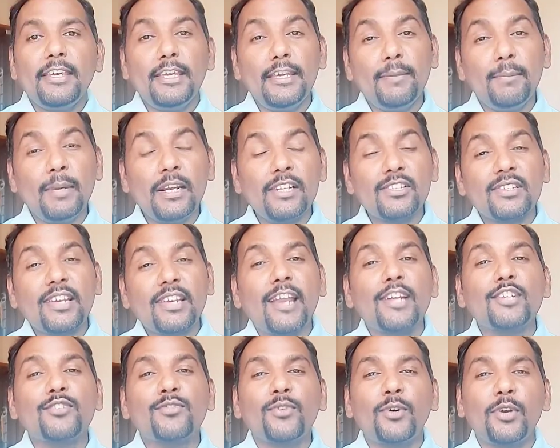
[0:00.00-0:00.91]
Email
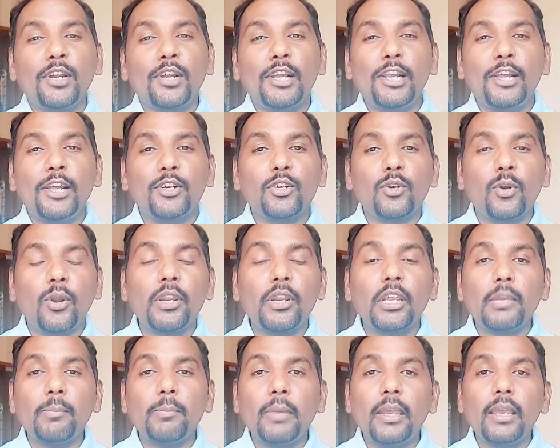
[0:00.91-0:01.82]
stands for
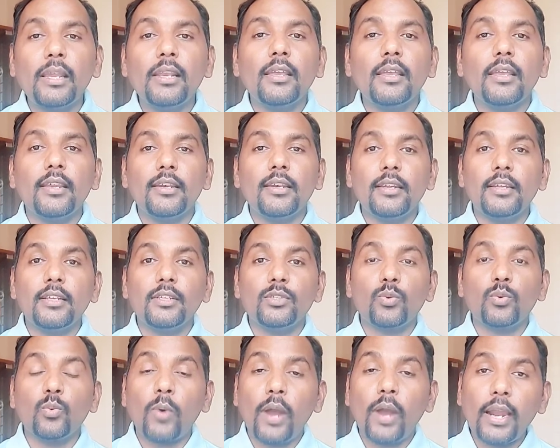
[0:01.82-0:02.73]
electronic mail. It
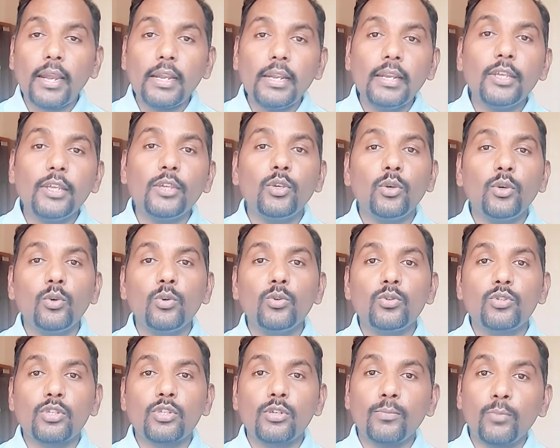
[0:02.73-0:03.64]
is widely
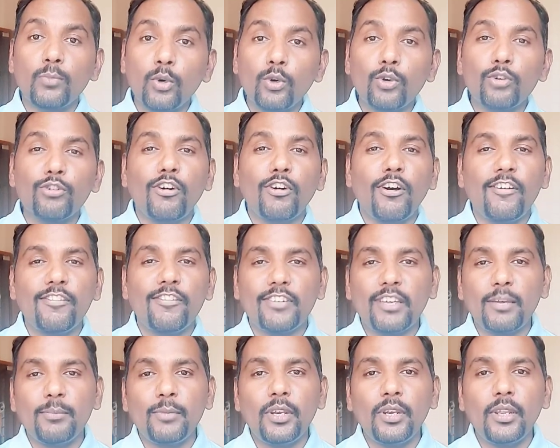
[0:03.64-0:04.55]
used mode of
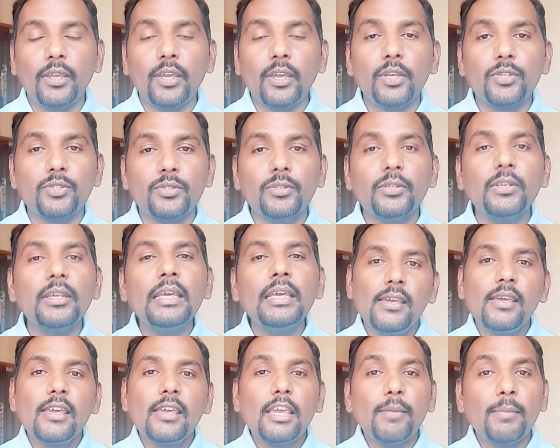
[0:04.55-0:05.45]
communication.
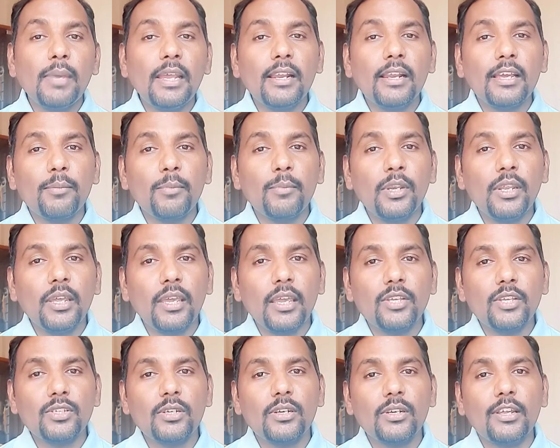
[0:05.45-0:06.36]
Email
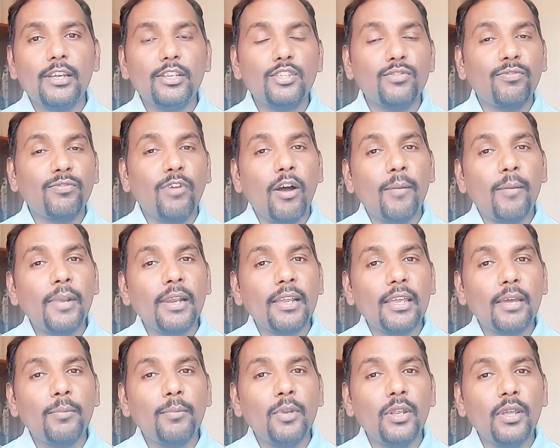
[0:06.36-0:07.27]
communication is formal
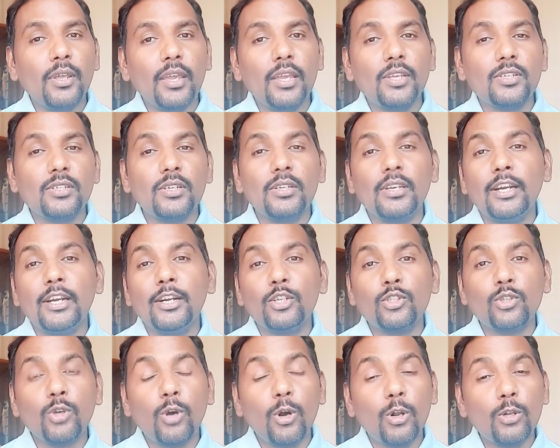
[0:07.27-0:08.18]
communication. It
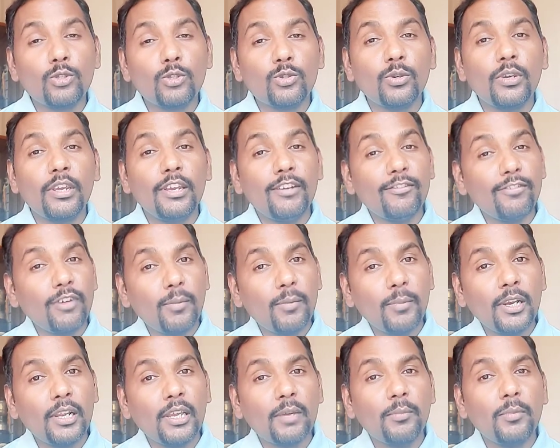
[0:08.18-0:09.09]
is also
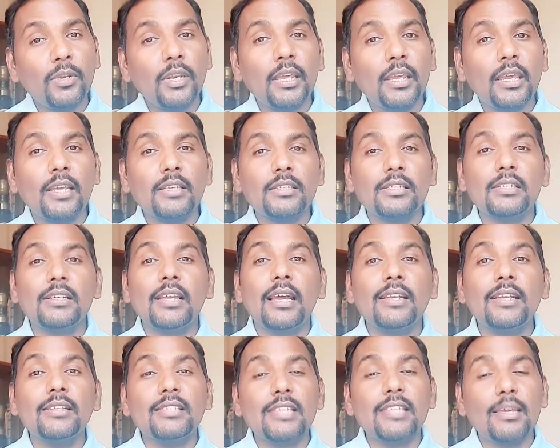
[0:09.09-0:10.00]
informal communication
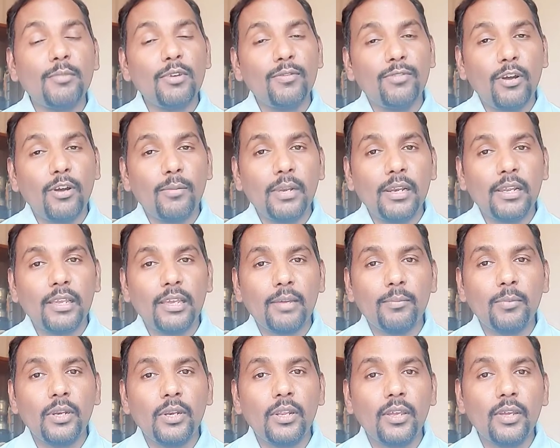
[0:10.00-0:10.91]
and semi-formal
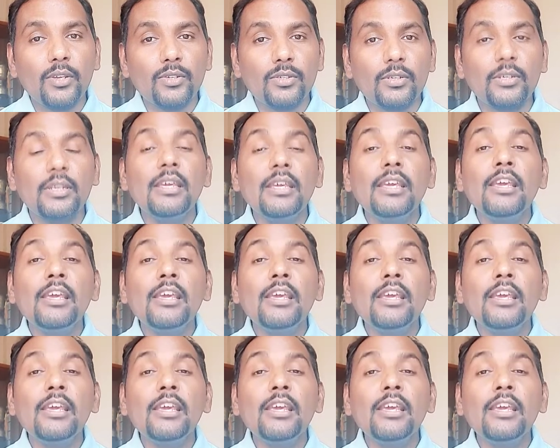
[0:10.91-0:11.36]
communication.